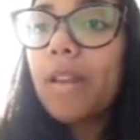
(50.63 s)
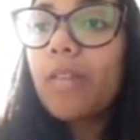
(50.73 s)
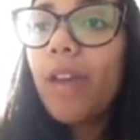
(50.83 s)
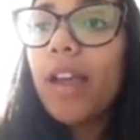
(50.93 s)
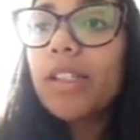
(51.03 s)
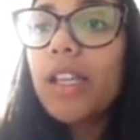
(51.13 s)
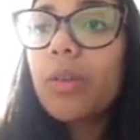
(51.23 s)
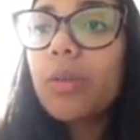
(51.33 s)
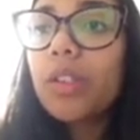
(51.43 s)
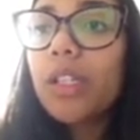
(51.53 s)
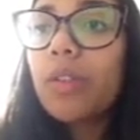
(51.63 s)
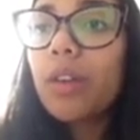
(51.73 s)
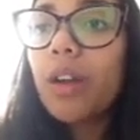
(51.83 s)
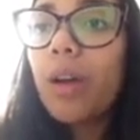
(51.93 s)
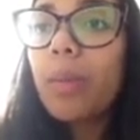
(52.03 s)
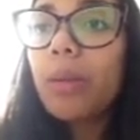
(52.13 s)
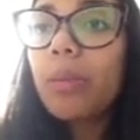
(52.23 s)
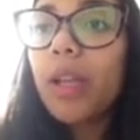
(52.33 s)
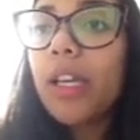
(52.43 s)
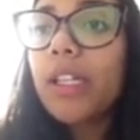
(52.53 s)
x equals 0, I'm going
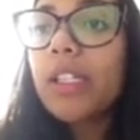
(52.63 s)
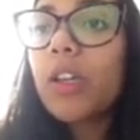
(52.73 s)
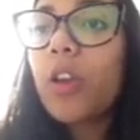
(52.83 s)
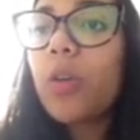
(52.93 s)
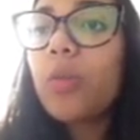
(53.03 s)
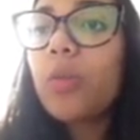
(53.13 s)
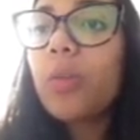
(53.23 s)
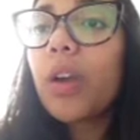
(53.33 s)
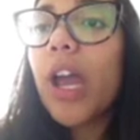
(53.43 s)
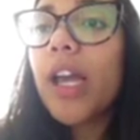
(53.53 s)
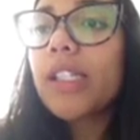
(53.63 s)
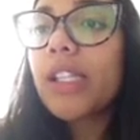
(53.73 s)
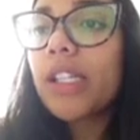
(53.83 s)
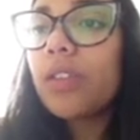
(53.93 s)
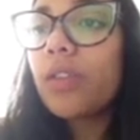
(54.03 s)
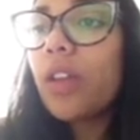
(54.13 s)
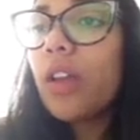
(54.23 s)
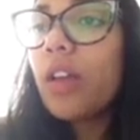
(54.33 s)
to plug in 0 where x is.